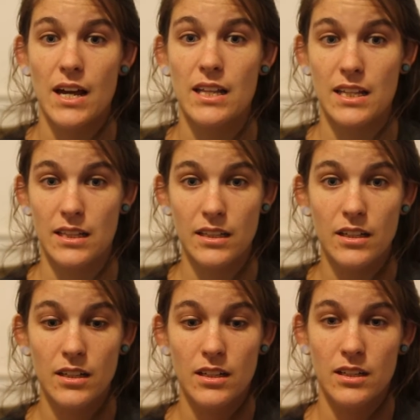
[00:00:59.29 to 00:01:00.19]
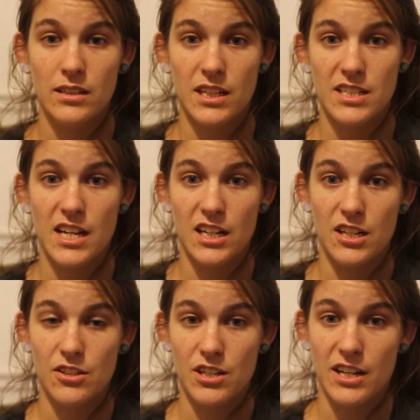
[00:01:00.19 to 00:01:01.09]
and then they take it
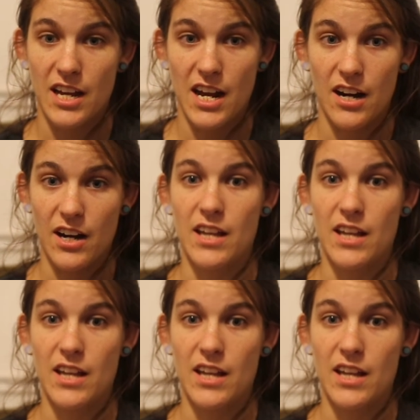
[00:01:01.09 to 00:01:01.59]
under their care,